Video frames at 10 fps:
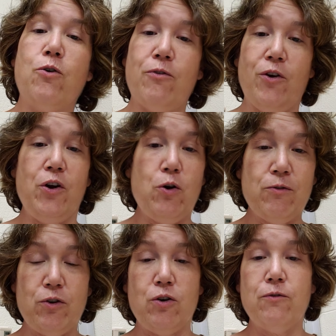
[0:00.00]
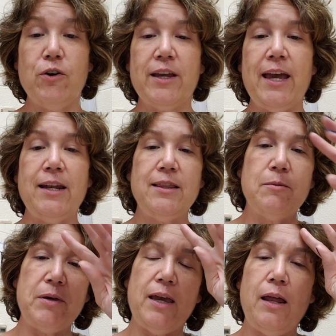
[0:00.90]
over and over and over again in
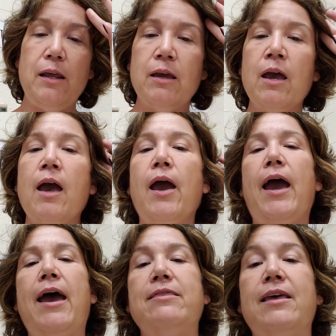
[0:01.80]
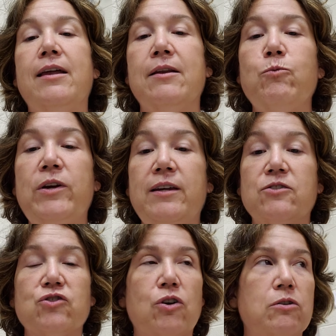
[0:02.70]
the beginning, and then we
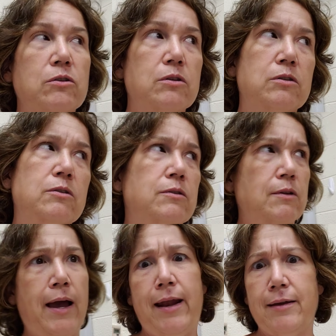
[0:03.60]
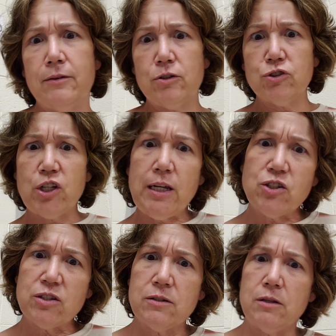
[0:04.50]
start adding little
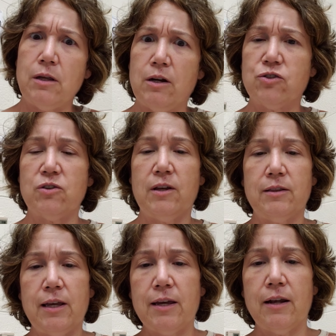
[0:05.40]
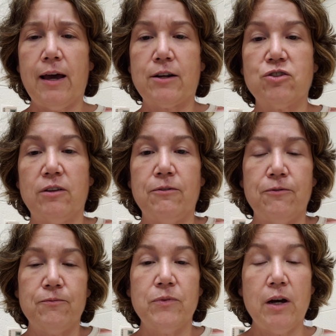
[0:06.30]
changes in there so that they can actually
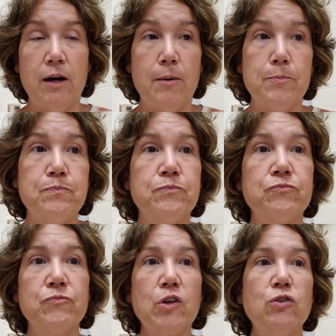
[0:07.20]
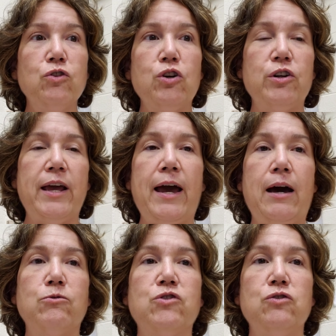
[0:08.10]
um, learn
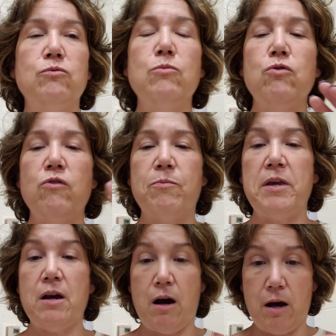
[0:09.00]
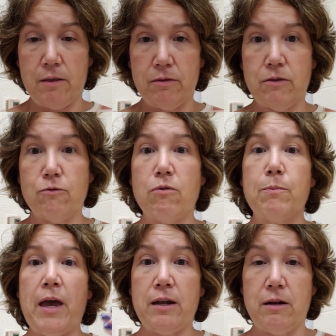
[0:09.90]
how to move beyond the
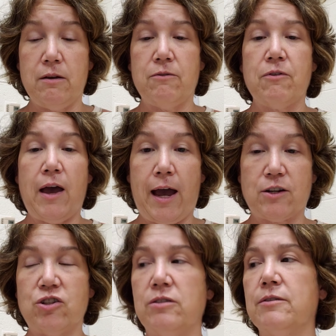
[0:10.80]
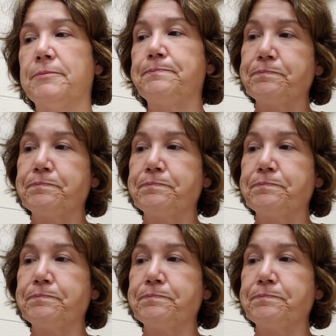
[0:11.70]
repetitive actions.